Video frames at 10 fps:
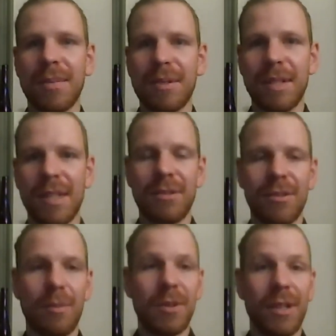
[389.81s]
is really to
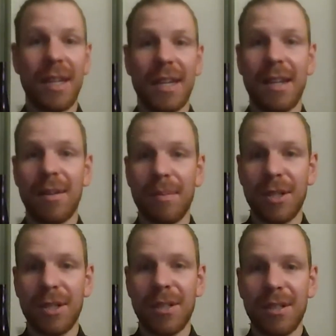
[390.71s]
communicate our
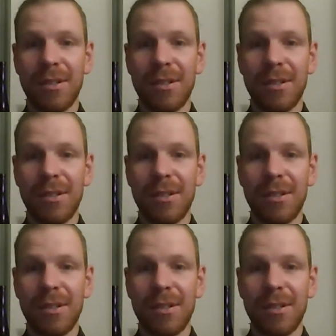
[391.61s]
mission,